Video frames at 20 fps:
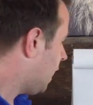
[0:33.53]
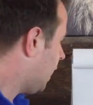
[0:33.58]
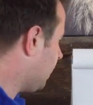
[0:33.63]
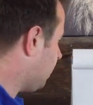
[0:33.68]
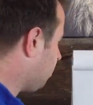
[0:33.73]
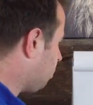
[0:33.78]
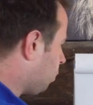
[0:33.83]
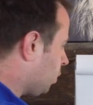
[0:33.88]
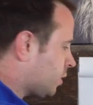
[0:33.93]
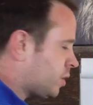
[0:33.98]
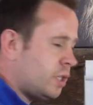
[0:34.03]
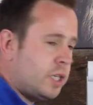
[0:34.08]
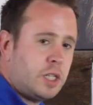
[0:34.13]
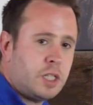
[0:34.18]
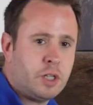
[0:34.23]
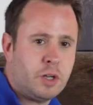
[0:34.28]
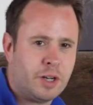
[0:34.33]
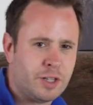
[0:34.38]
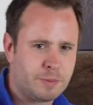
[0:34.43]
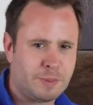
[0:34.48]
And it wasn't
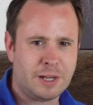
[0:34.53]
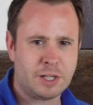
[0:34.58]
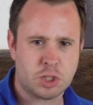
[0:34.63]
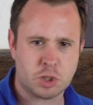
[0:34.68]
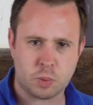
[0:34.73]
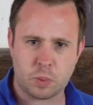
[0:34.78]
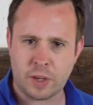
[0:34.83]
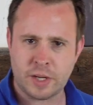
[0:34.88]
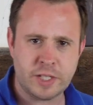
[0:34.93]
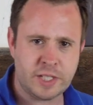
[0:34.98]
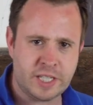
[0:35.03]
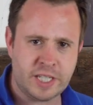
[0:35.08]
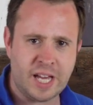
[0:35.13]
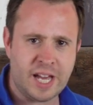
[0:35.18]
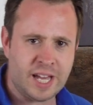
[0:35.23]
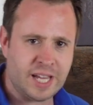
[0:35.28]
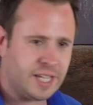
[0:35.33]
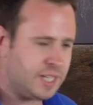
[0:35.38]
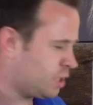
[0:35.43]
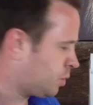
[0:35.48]
until I was about
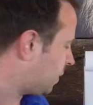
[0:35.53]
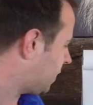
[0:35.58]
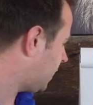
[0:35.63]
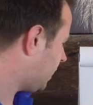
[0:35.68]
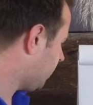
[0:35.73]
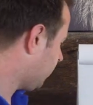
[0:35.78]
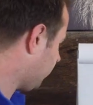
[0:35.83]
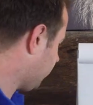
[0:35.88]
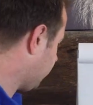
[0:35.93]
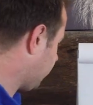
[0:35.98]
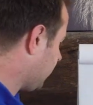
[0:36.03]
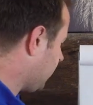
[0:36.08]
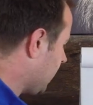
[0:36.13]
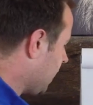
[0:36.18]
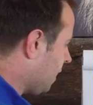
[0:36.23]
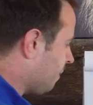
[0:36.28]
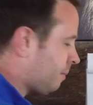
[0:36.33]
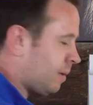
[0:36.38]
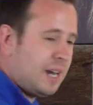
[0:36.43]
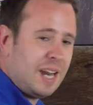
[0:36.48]
28, 29,
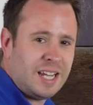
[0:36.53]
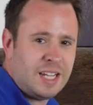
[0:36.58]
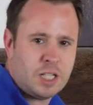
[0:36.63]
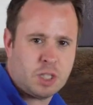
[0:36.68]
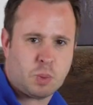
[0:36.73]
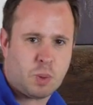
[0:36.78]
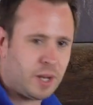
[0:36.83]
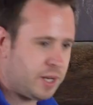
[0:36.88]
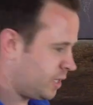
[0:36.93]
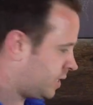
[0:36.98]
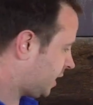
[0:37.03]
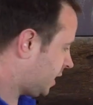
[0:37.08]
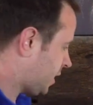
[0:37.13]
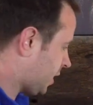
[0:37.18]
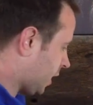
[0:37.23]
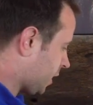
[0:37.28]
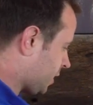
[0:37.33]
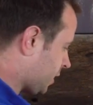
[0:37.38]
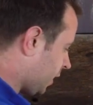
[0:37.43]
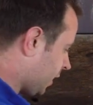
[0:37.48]
my late 20s, that
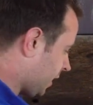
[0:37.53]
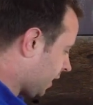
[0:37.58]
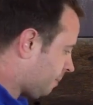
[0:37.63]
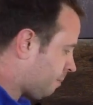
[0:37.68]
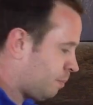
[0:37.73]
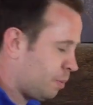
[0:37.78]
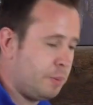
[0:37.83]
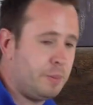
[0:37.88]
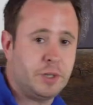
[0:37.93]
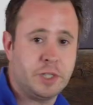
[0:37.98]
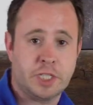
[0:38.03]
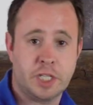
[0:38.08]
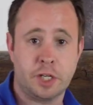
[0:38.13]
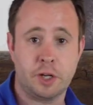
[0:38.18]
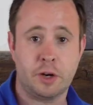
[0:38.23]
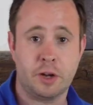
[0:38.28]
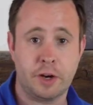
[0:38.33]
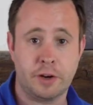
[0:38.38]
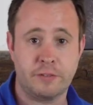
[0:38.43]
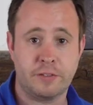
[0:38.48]
I started implementing a
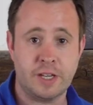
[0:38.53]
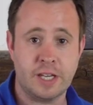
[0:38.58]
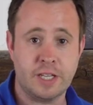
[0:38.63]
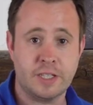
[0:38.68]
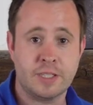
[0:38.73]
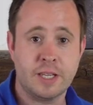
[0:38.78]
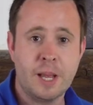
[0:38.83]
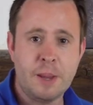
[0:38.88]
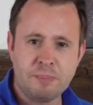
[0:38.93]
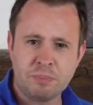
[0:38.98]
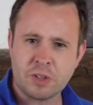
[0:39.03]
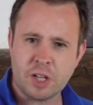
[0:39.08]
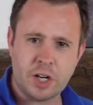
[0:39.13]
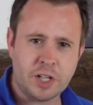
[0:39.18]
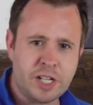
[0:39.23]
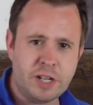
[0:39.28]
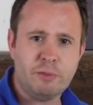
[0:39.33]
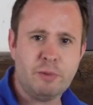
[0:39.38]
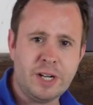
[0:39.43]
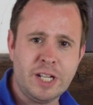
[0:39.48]
lot of these. And I
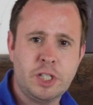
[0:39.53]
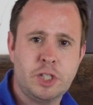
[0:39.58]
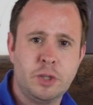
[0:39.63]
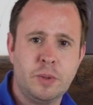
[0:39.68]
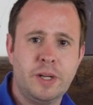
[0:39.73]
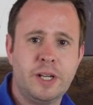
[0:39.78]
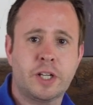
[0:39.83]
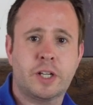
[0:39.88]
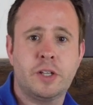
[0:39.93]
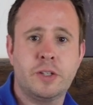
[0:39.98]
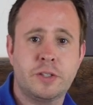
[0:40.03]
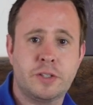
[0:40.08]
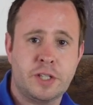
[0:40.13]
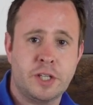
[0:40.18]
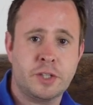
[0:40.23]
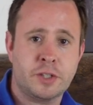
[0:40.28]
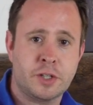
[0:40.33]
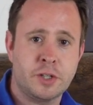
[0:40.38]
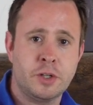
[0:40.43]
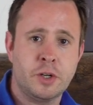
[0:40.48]
didn't really do it in a
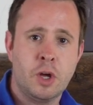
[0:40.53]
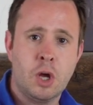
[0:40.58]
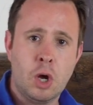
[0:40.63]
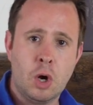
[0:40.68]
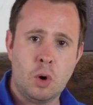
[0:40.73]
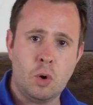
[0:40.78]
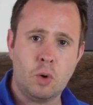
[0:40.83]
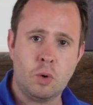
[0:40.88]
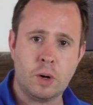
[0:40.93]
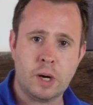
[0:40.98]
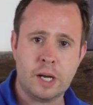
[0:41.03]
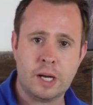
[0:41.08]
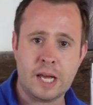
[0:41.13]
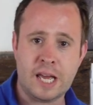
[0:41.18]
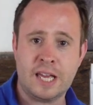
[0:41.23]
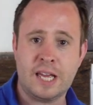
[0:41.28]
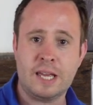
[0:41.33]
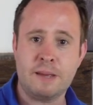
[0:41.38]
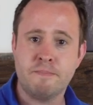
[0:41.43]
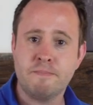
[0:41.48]
consistent or
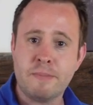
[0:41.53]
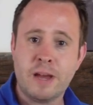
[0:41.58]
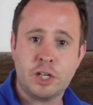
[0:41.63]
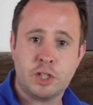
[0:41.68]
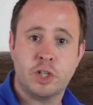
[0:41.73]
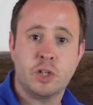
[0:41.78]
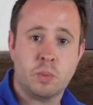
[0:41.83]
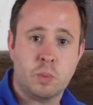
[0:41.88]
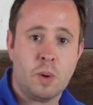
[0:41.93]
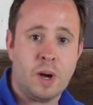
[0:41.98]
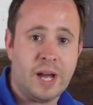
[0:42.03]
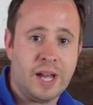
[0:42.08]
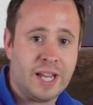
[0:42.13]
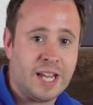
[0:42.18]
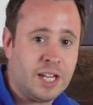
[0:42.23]
a measured way.